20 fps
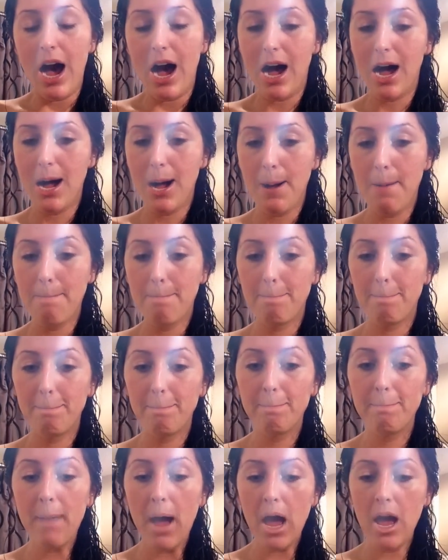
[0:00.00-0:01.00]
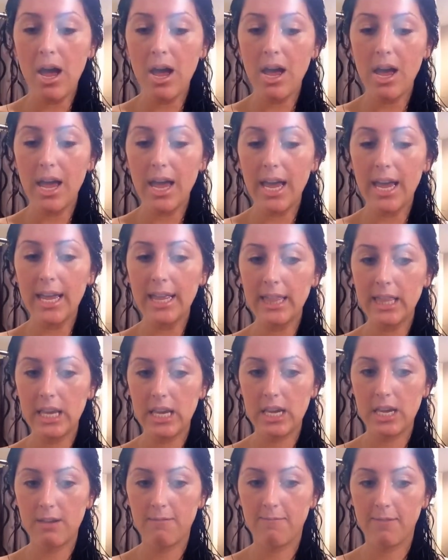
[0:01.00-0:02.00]
In the
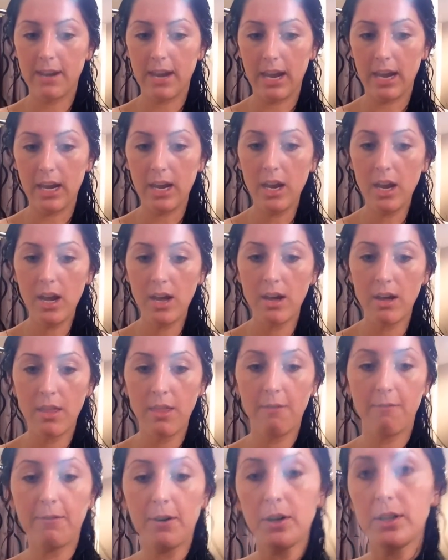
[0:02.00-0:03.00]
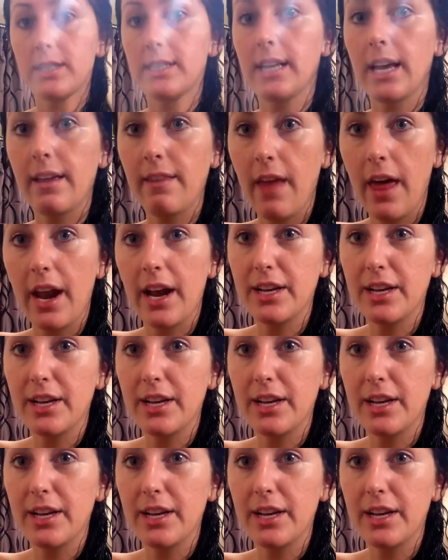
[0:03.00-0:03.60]
evening, the first thing that I